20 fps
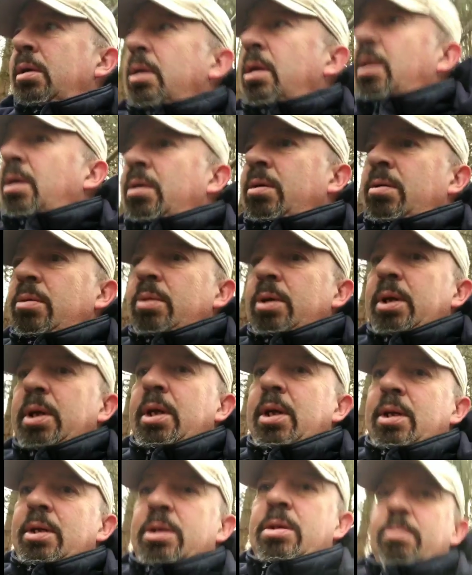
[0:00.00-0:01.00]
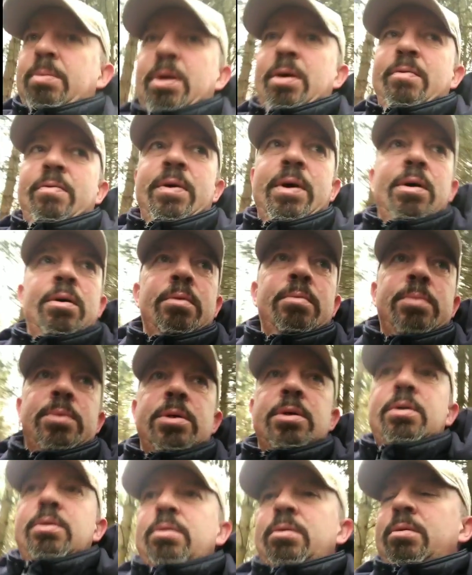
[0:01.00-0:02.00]
you know, all we need is a bit of help
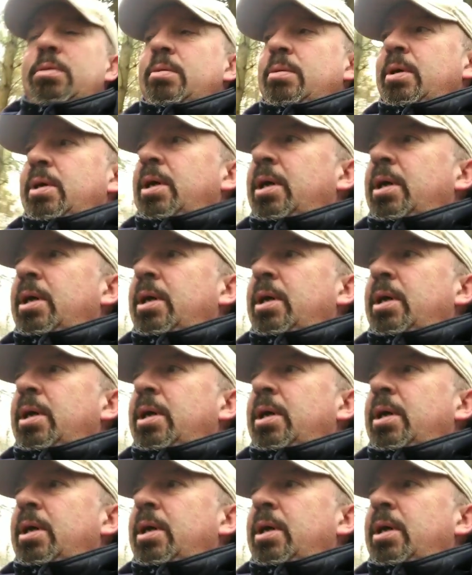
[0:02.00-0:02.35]
to